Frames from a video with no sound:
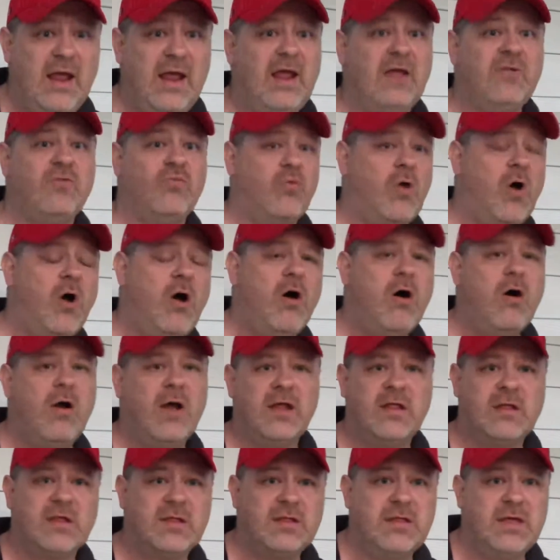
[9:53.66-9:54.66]
It's
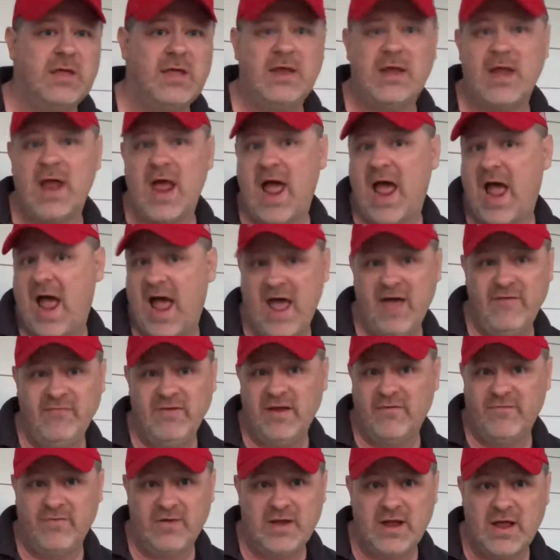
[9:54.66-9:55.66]
wrong. It's a sin. I've
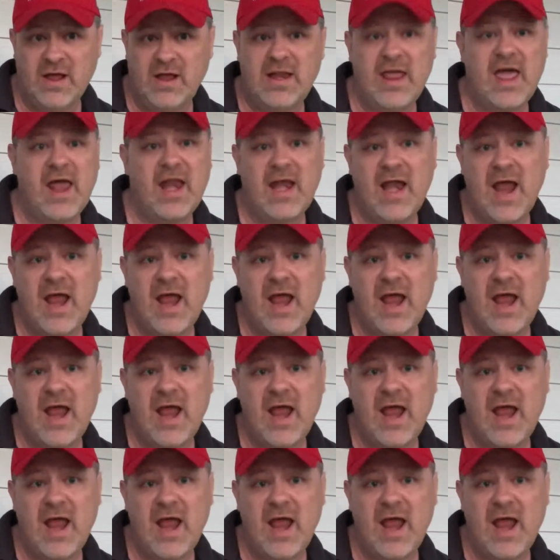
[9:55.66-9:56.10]
never done that,